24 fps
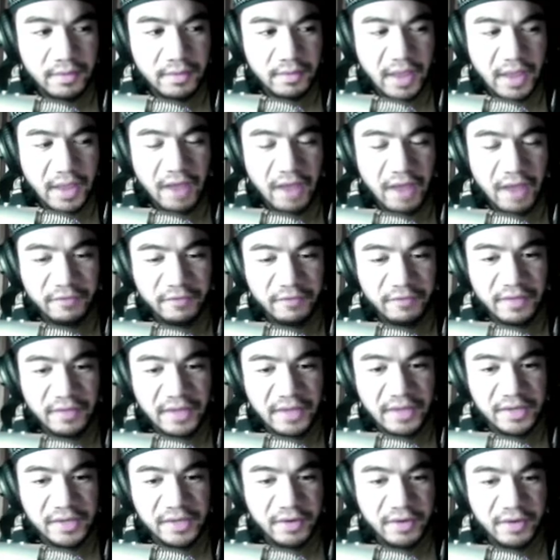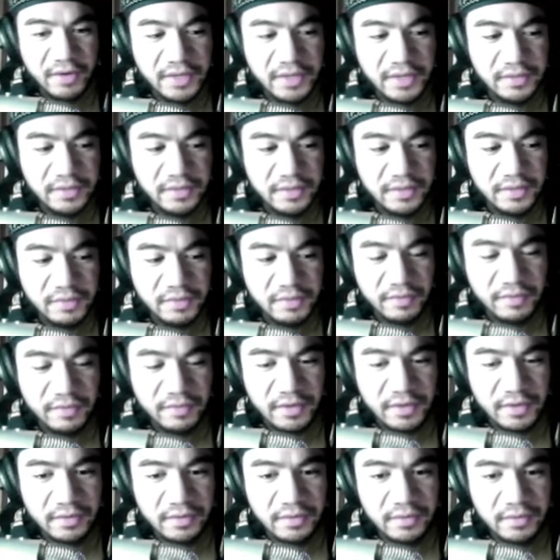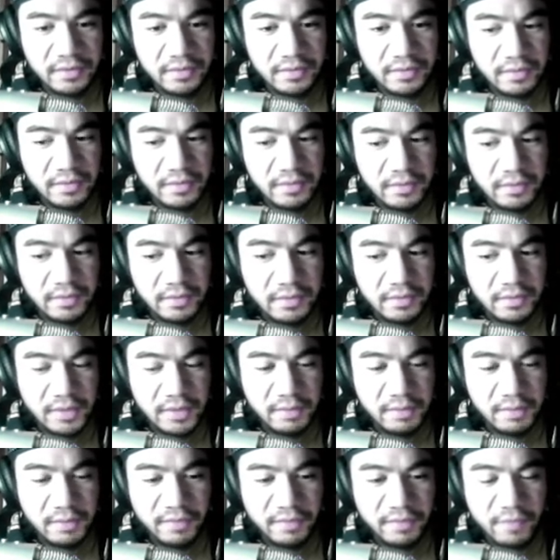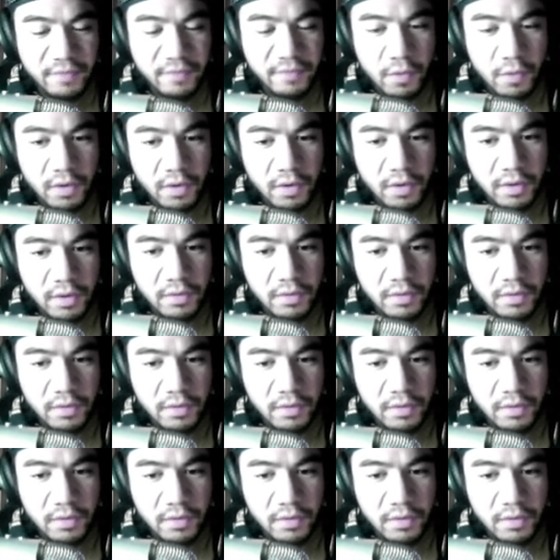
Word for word: after the Antichrist is revealed, not before.